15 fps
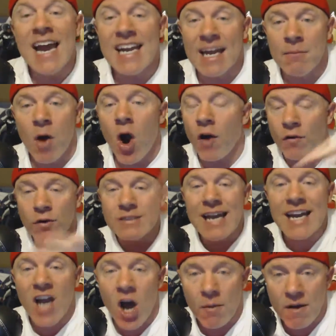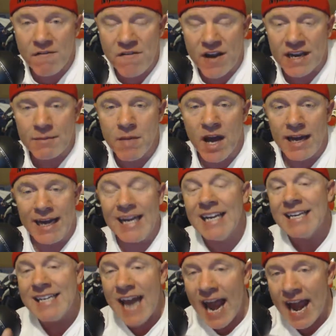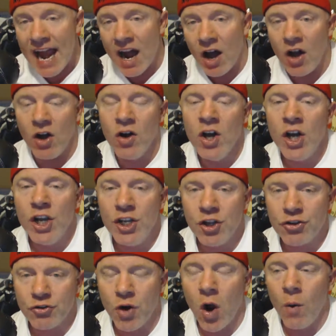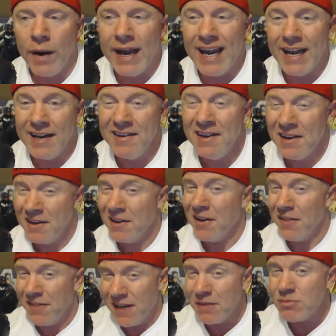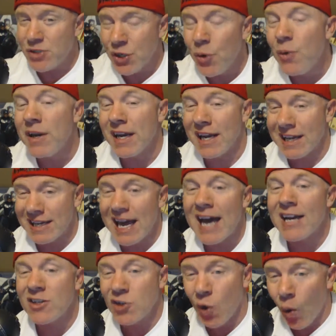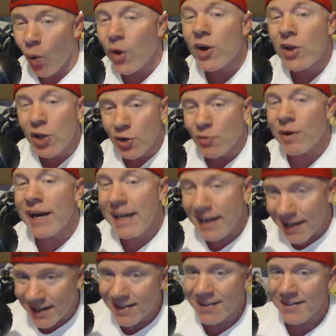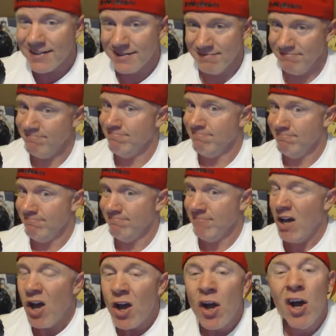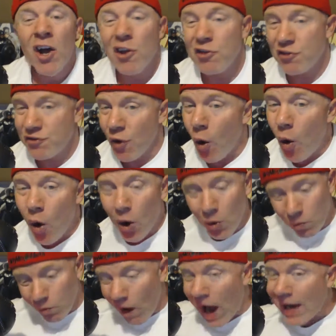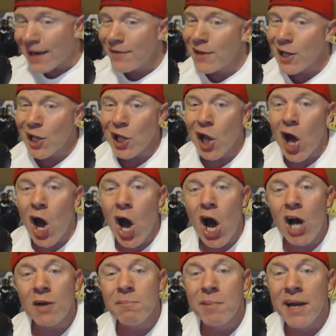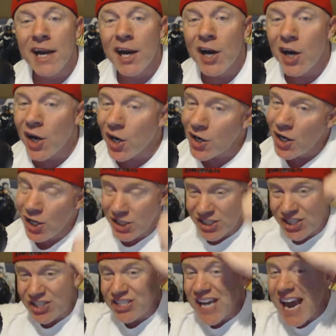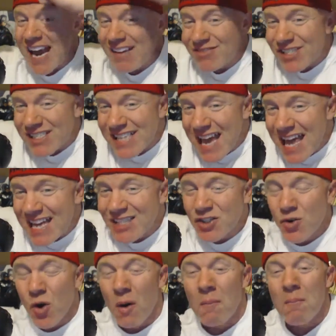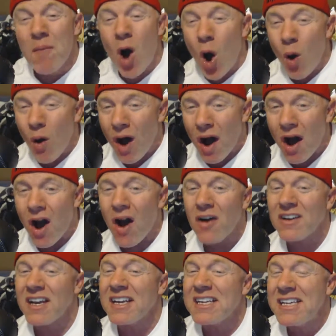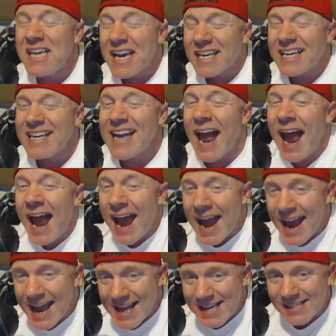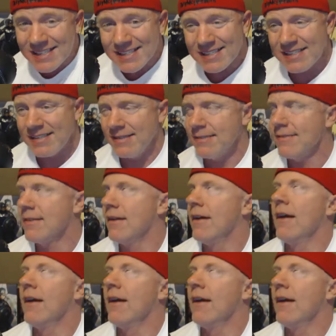Take it, Marvel. Take all my fucking money. Now, you throw in them two in a gladiatorial arena. Thor rocking the long beard, shaves his head into a mohawk, kicking ass.